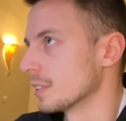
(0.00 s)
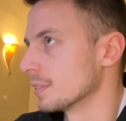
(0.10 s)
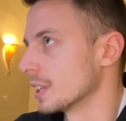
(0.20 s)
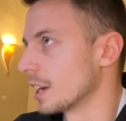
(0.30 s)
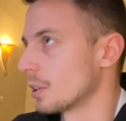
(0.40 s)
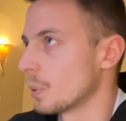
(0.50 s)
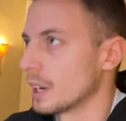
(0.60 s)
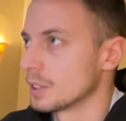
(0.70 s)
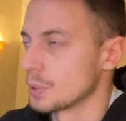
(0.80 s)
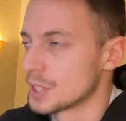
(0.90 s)
They are
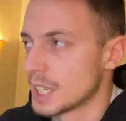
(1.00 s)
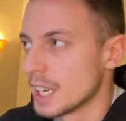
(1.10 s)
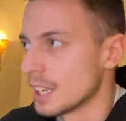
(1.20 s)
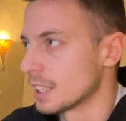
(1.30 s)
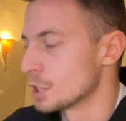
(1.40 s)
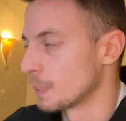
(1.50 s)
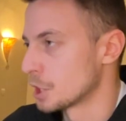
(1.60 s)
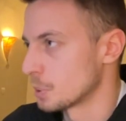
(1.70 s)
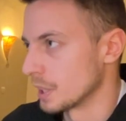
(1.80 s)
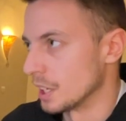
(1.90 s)
going to skiing,
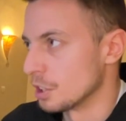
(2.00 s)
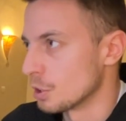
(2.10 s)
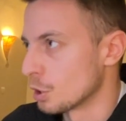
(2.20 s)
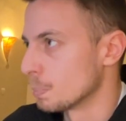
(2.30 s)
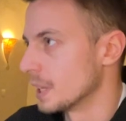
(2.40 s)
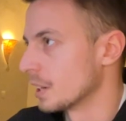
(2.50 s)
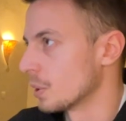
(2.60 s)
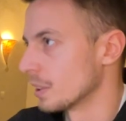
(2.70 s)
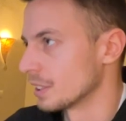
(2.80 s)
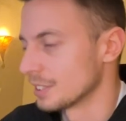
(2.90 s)
especially in Europe.
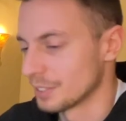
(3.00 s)
They're